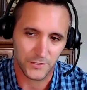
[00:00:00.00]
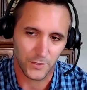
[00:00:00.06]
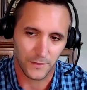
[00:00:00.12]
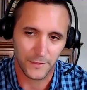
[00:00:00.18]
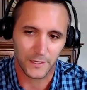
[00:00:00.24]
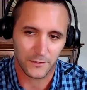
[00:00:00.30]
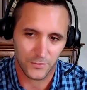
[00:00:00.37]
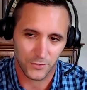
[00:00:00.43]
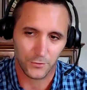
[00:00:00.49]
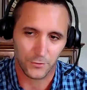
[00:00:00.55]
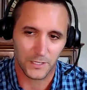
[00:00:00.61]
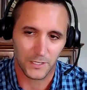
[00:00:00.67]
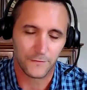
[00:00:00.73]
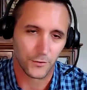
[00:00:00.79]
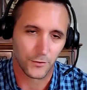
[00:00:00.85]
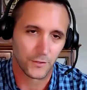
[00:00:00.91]
So I think
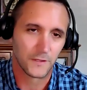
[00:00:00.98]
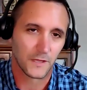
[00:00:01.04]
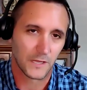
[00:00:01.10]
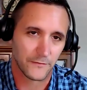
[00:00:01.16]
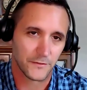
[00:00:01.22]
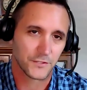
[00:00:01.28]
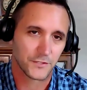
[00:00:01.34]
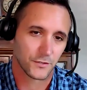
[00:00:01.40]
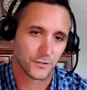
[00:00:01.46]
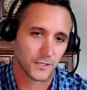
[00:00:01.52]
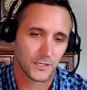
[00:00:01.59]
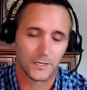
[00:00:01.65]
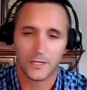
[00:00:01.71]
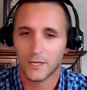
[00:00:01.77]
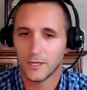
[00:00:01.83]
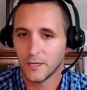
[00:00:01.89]
certainly if you're in the 11th Circuit,